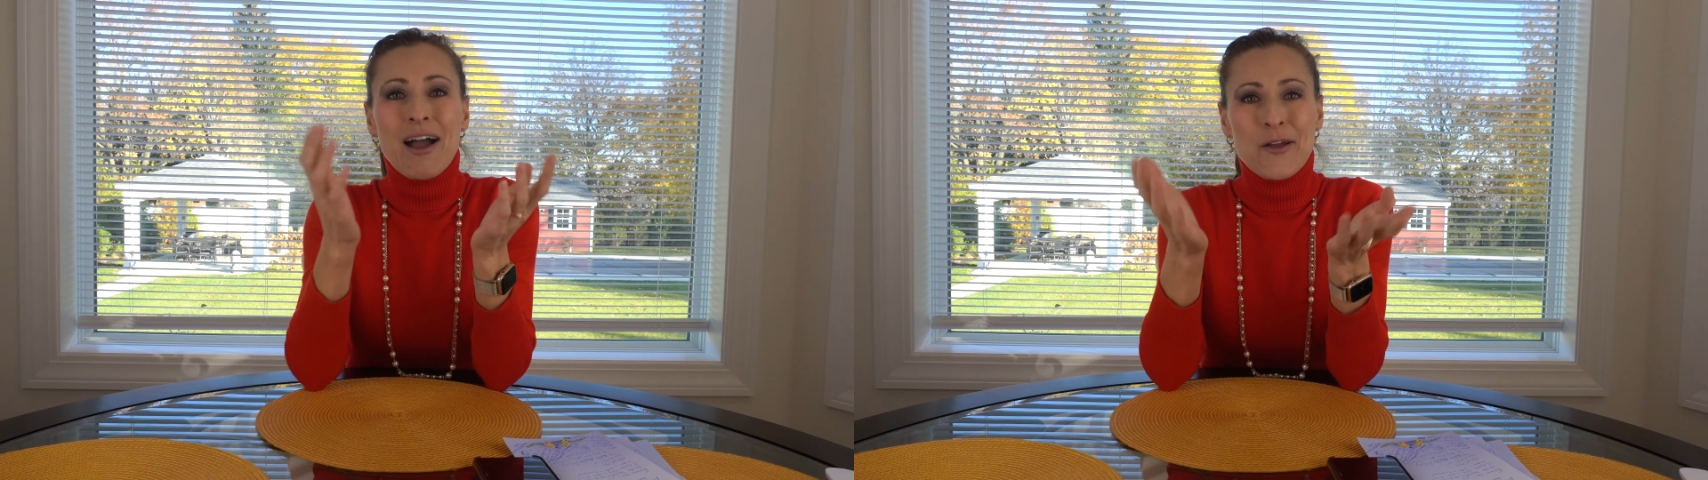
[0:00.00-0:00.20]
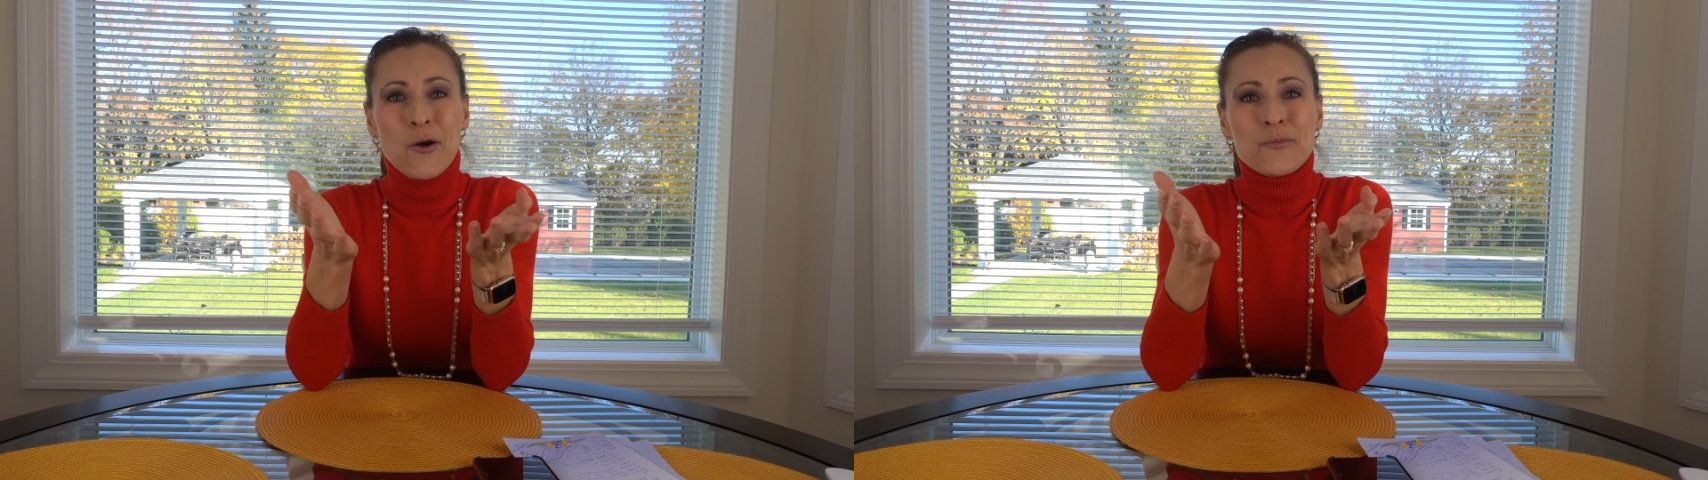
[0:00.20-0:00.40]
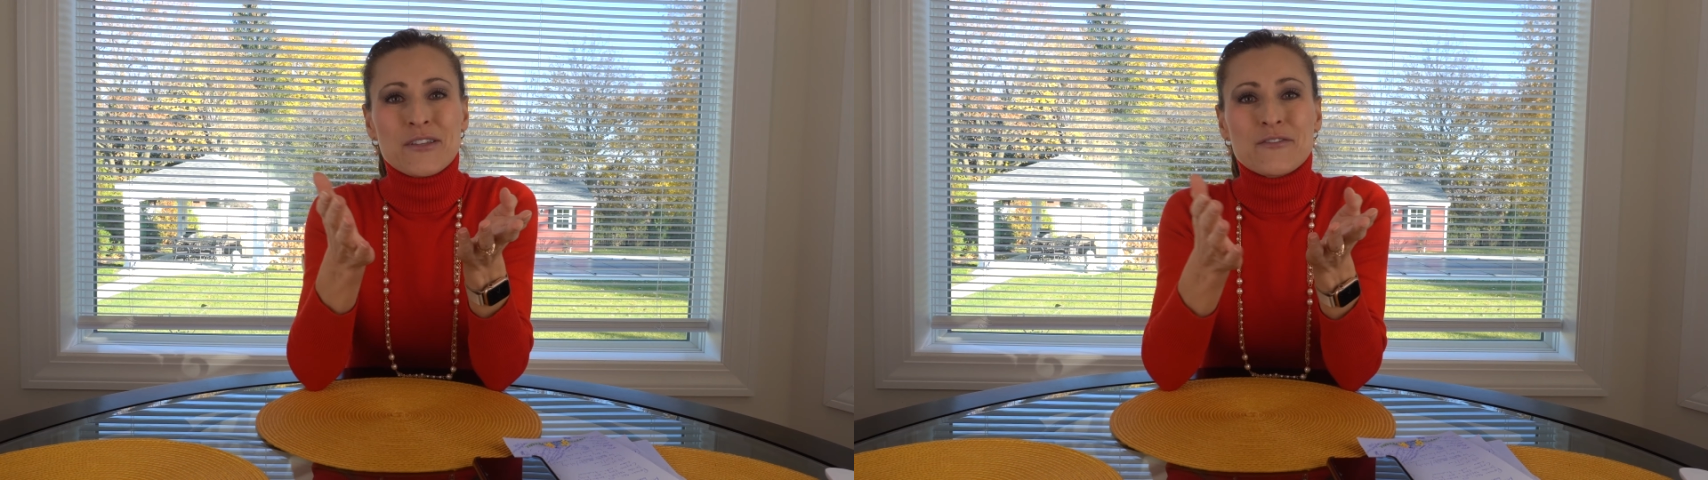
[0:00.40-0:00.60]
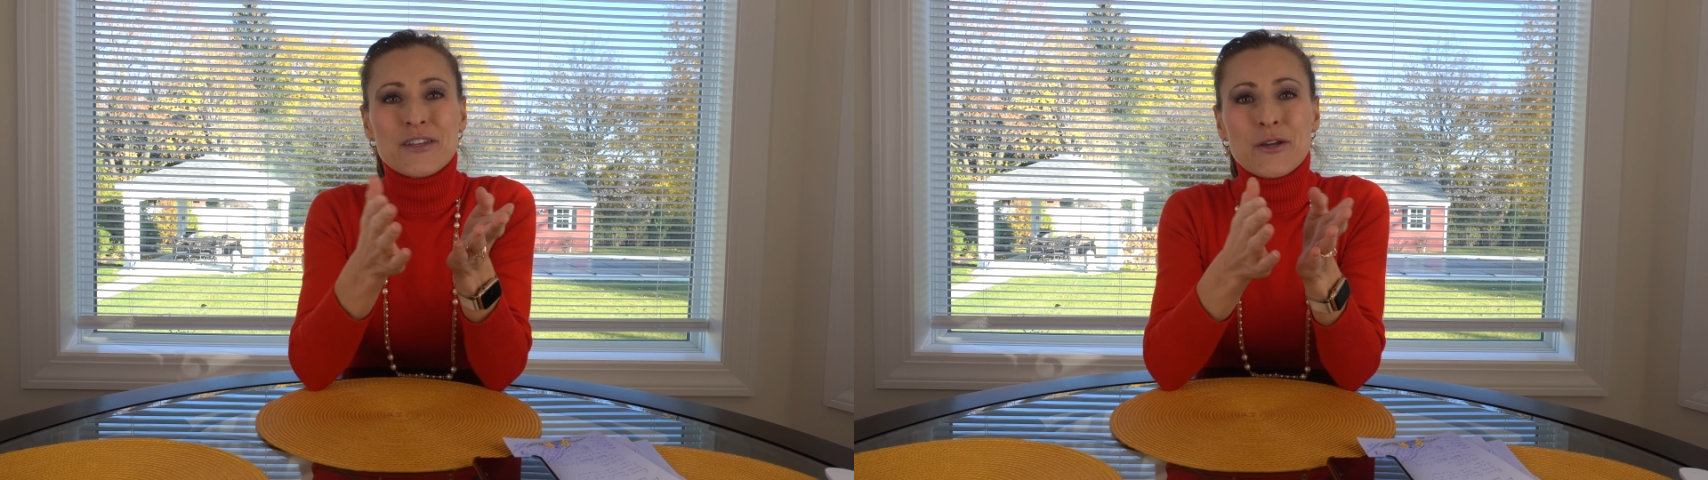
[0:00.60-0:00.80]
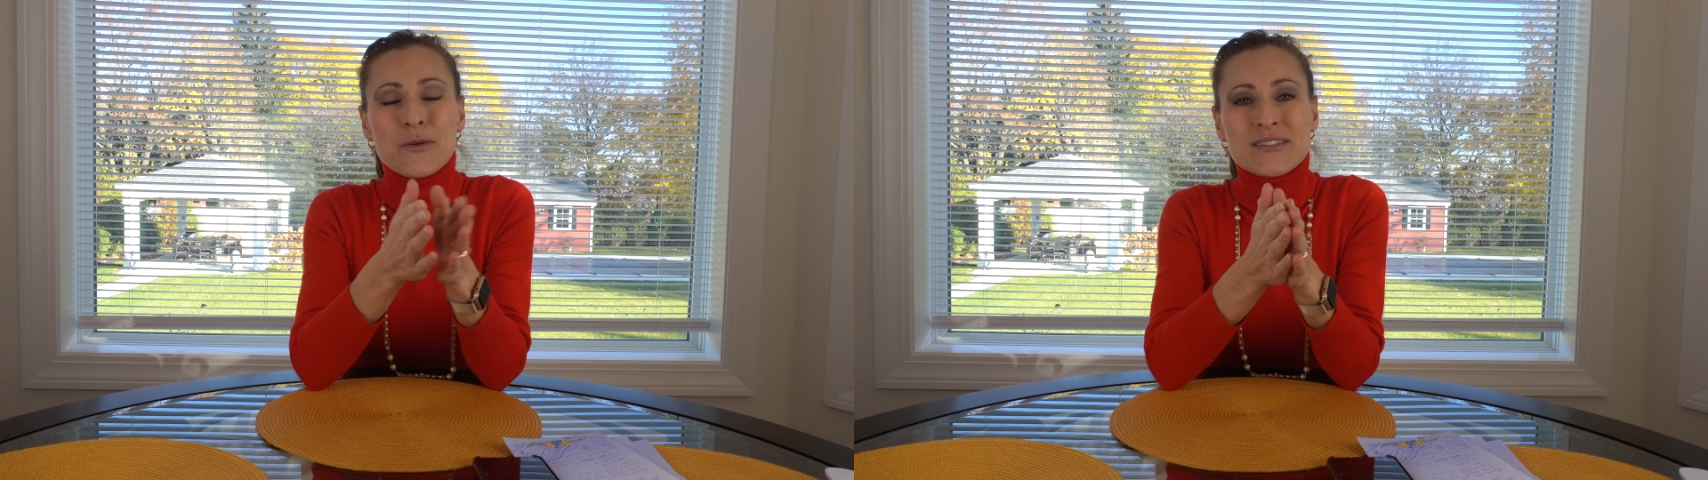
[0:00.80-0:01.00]
I hope this
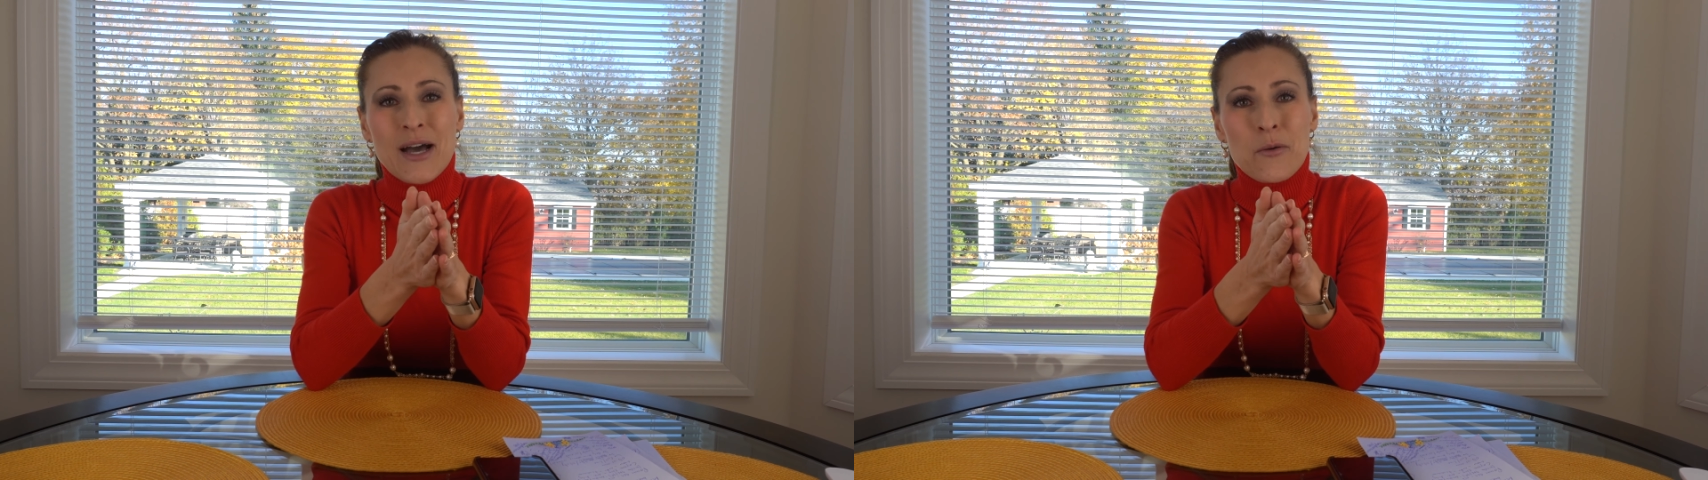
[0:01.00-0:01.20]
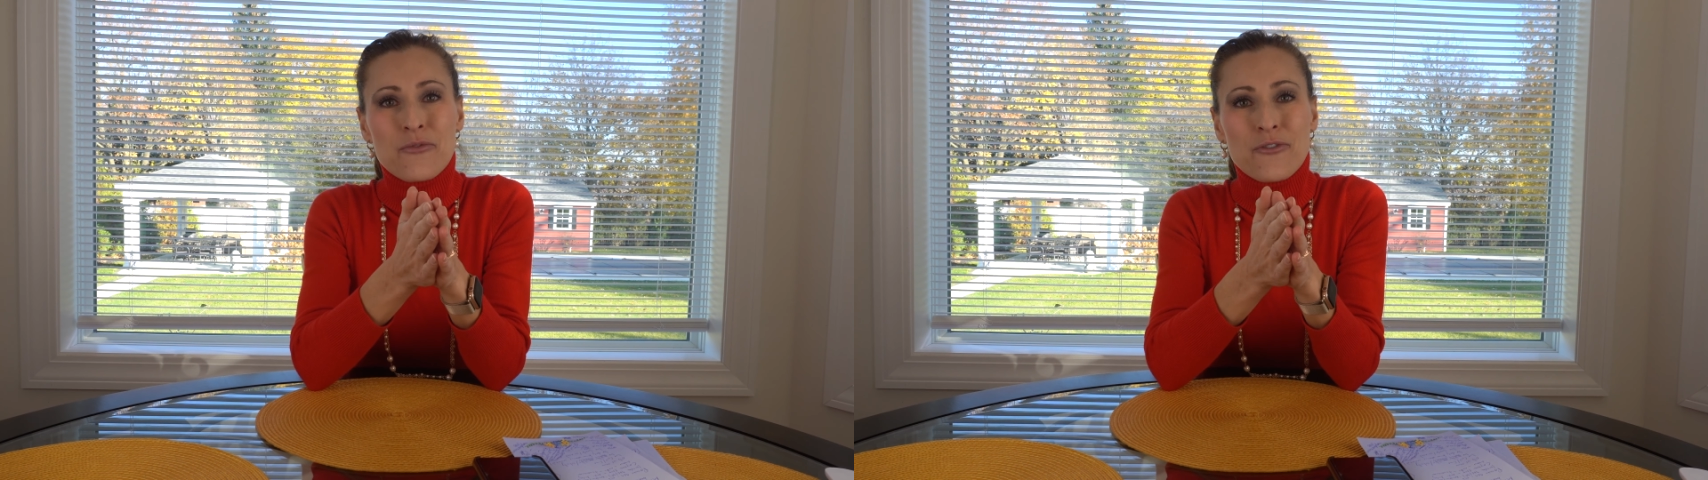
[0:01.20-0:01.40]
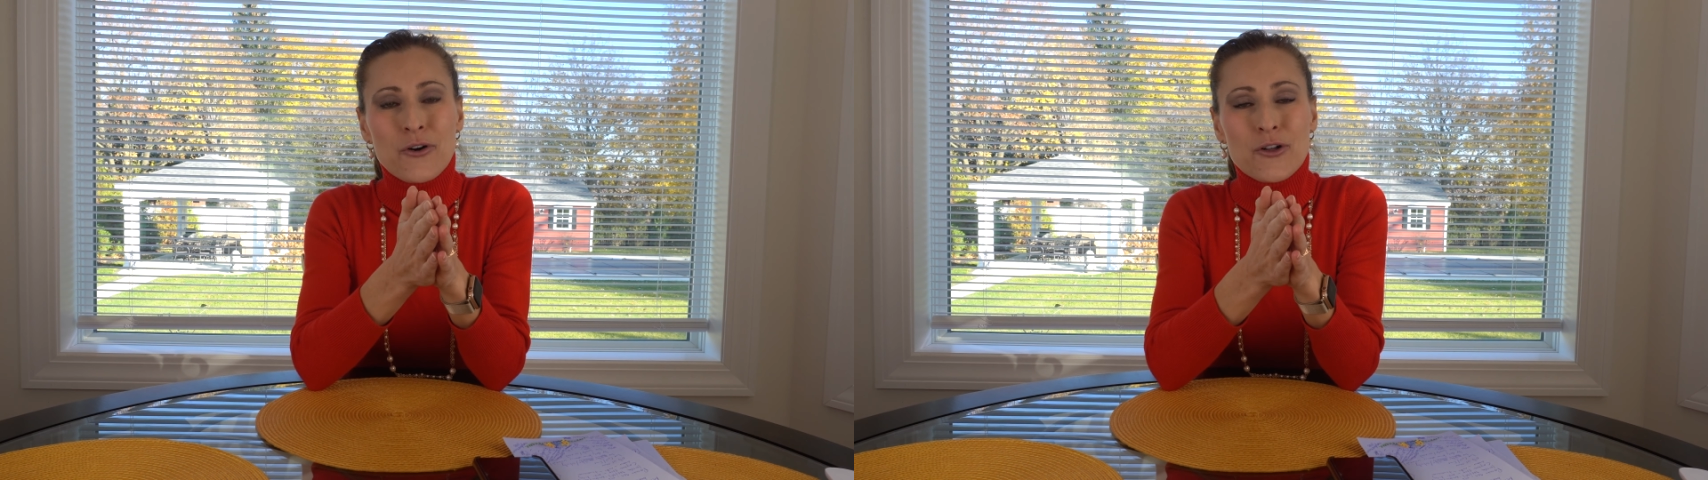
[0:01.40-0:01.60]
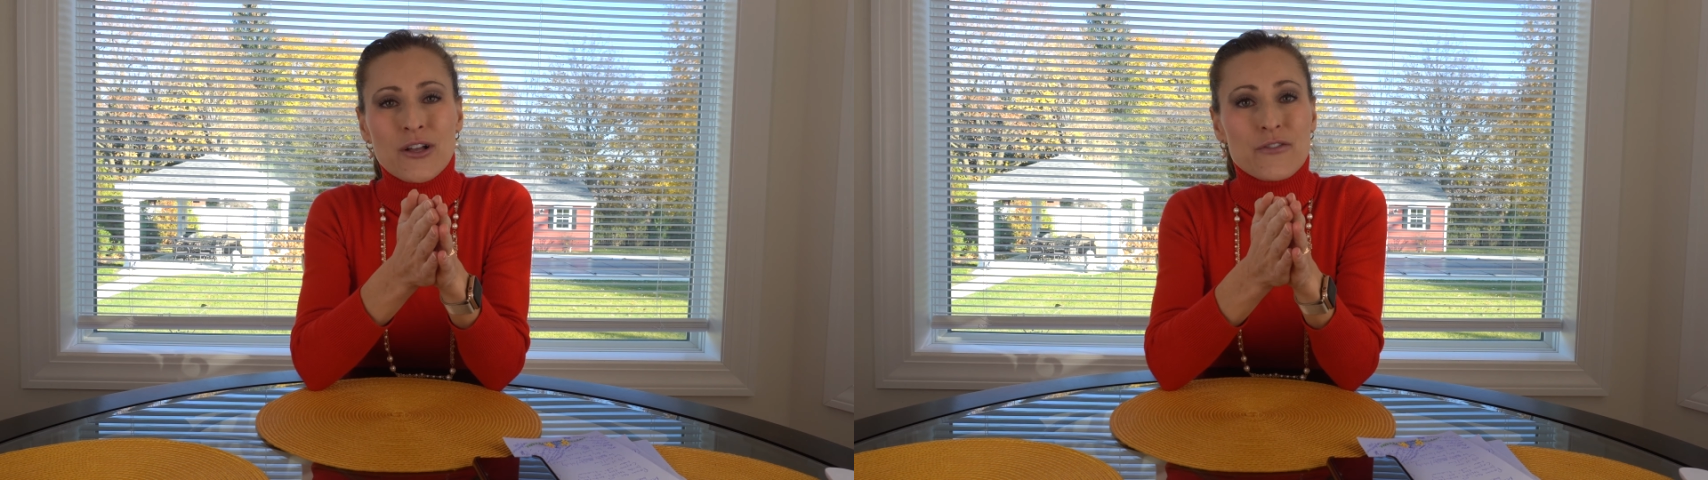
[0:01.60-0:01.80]
video was helpful.